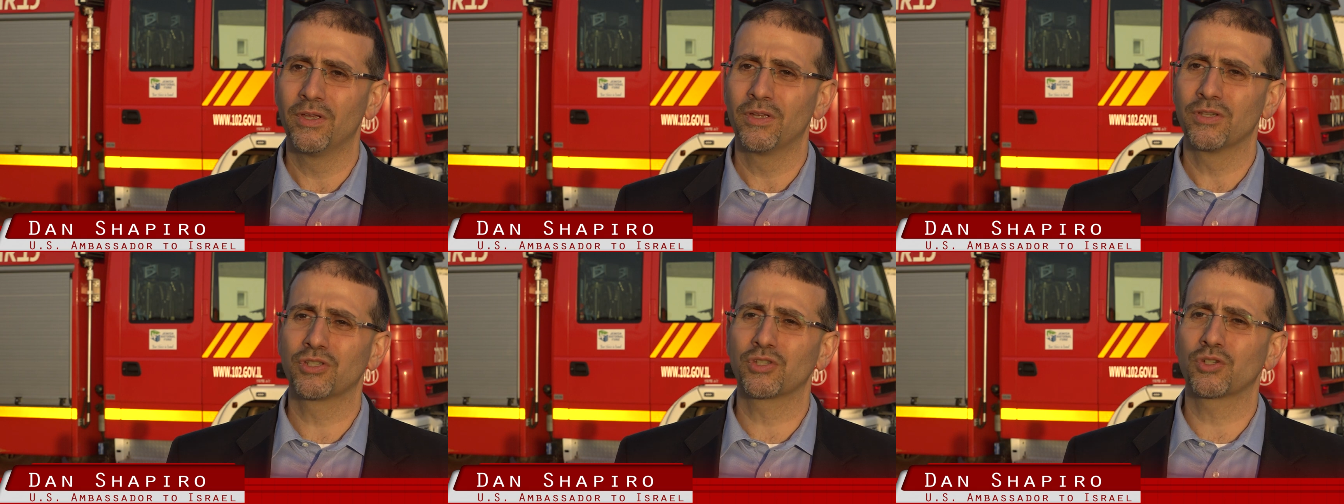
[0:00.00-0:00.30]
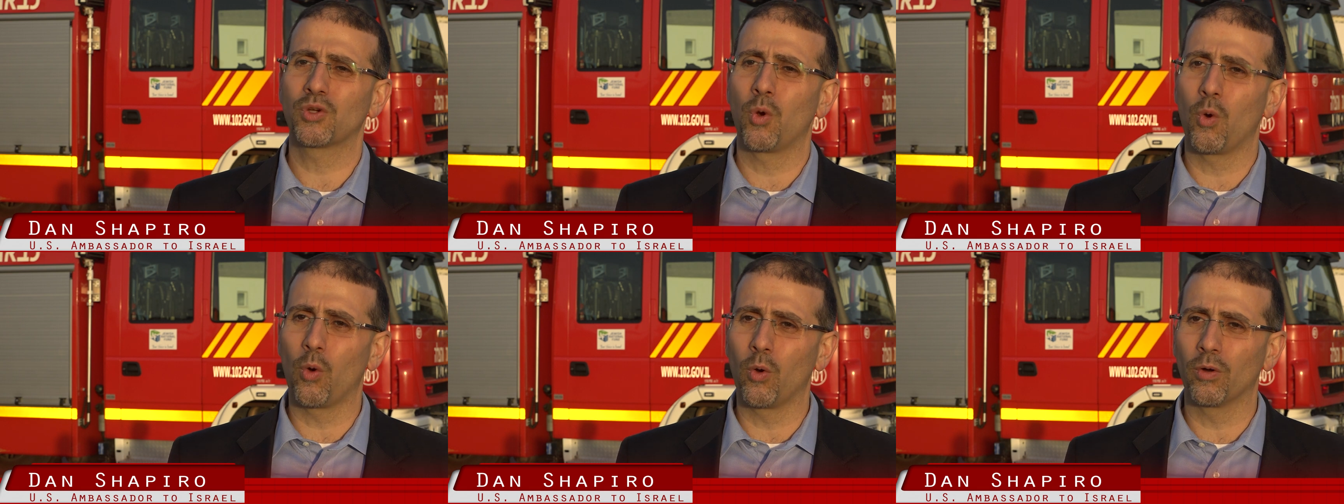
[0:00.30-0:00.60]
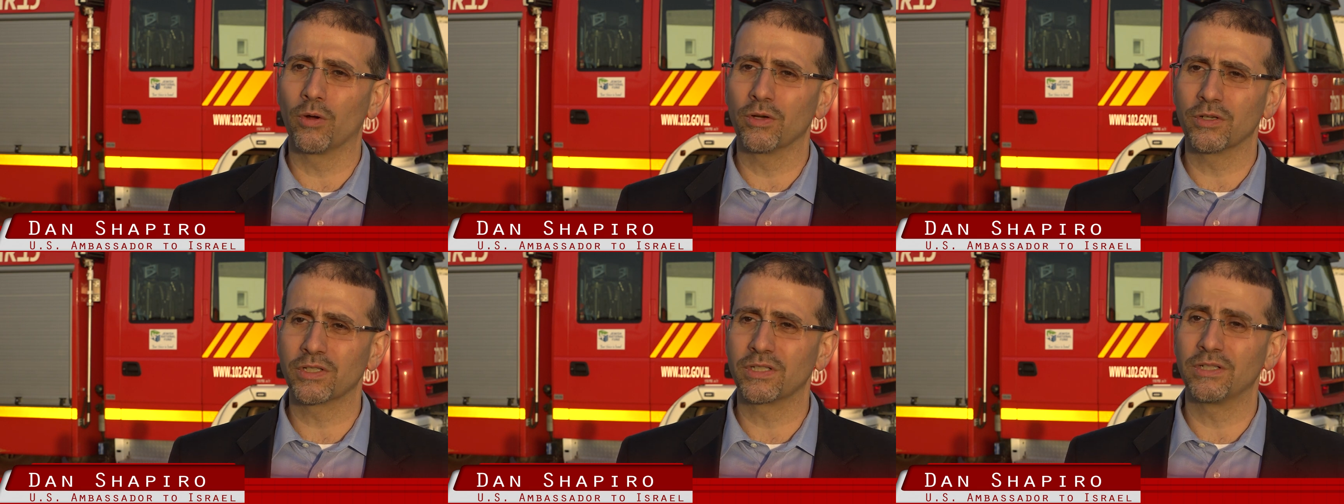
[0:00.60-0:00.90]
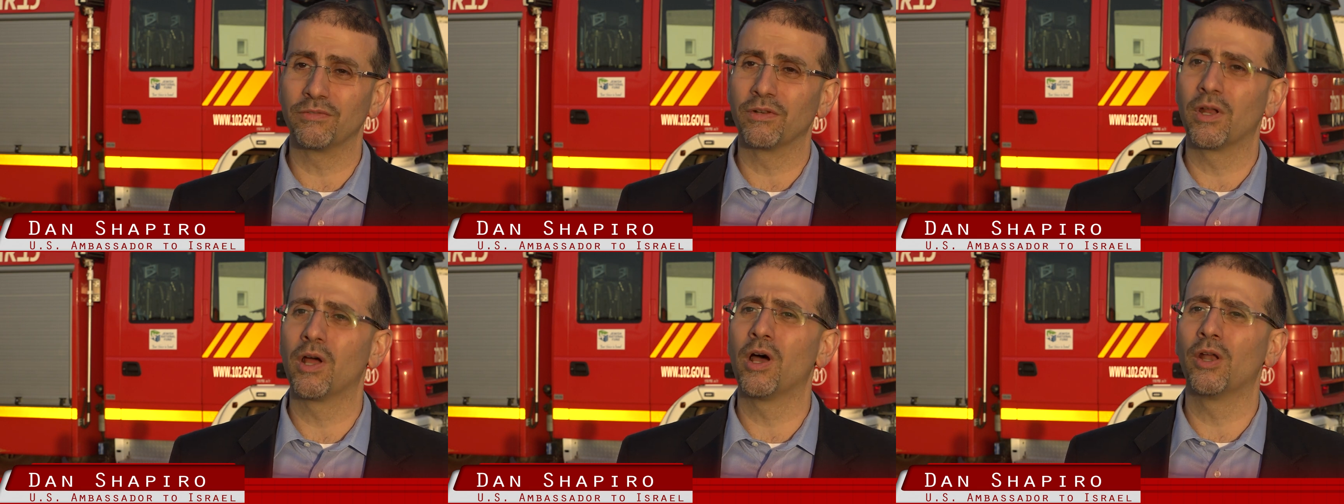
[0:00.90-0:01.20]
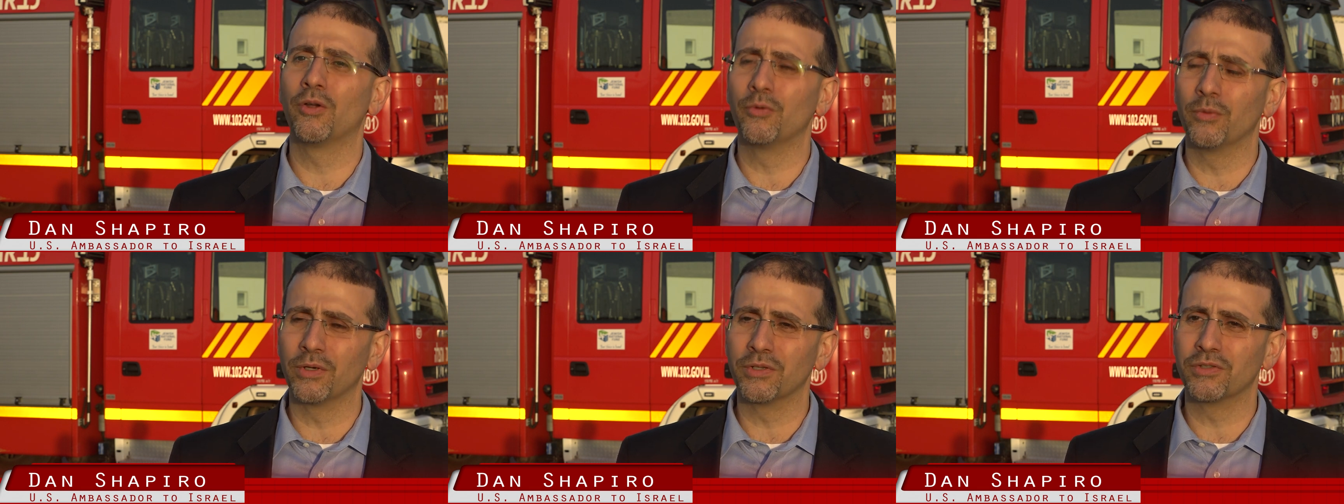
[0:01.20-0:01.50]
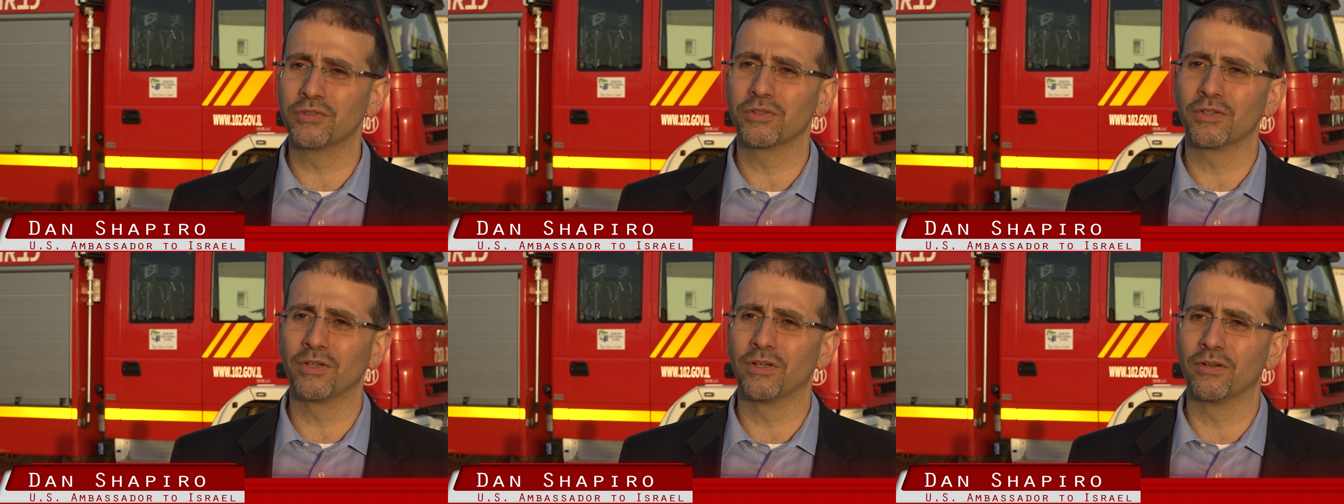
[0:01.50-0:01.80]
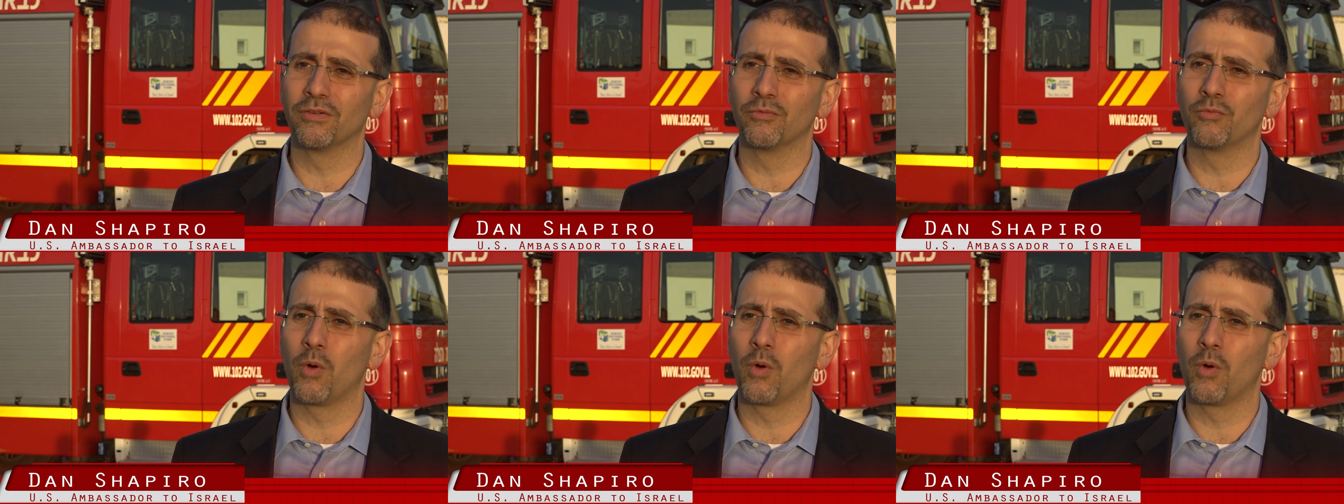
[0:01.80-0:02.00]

scores, even hundreds of